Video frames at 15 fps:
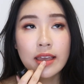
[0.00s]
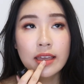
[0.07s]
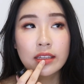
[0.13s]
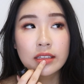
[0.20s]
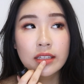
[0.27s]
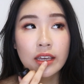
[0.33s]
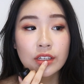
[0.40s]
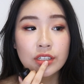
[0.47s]
and
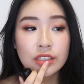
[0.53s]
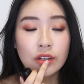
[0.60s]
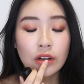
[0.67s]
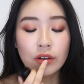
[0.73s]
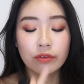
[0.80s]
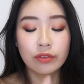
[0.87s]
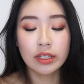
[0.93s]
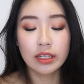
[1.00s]
the texture
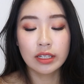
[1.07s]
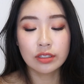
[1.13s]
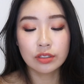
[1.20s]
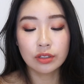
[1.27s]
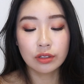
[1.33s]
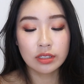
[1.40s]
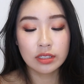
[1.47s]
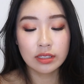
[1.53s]
of it is
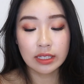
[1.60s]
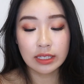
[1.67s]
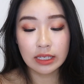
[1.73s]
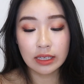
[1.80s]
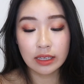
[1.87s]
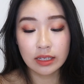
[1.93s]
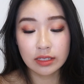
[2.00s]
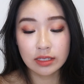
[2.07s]
not
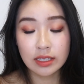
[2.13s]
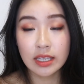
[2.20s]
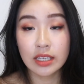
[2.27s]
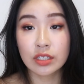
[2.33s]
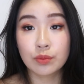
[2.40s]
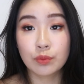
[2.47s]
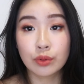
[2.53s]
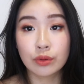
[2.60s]
sticky, it's
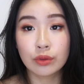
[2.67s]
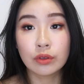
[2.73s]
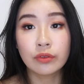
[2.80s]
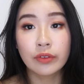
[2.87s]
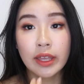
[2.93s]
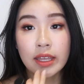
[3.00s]
kiss proof,